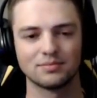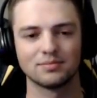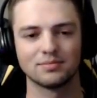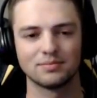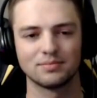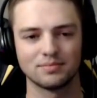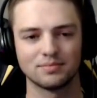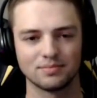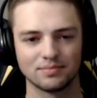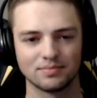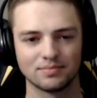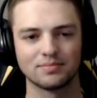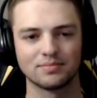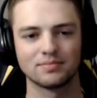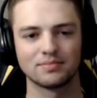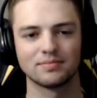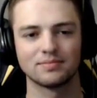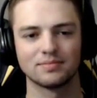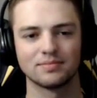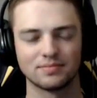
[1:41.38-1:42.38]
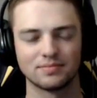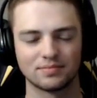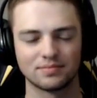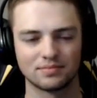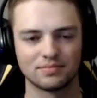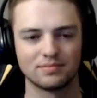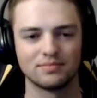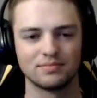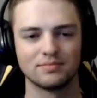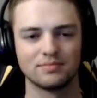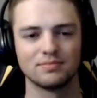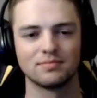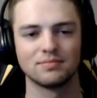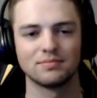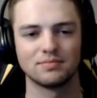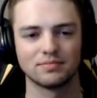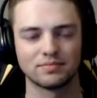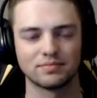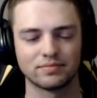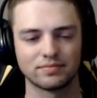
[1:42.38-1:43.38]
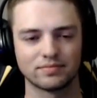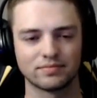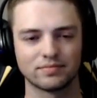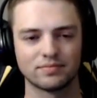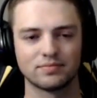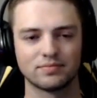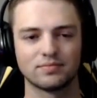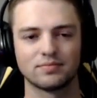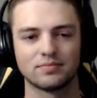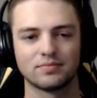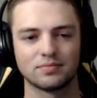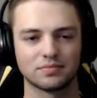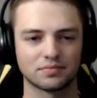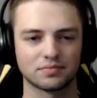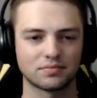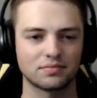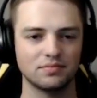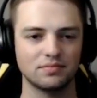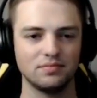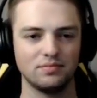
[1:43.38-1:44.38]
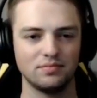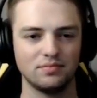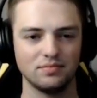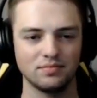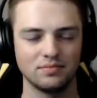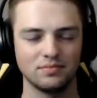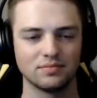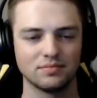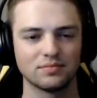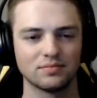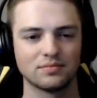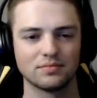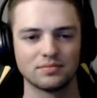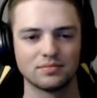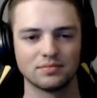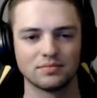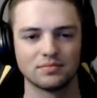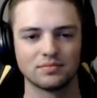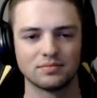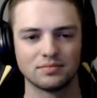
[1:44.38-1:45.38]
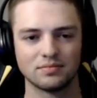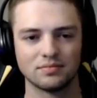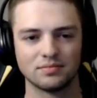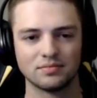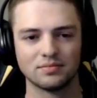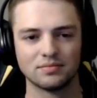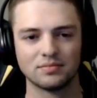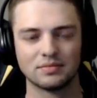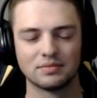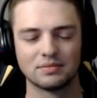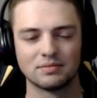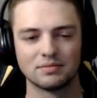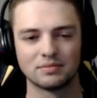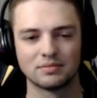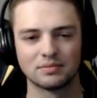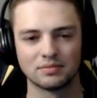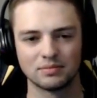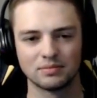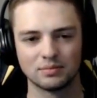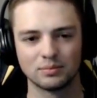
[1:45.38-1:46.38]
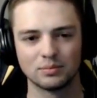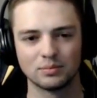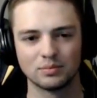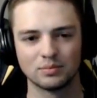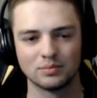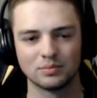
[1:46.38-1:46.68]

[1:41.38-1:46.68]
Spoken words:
This person isn't speaking.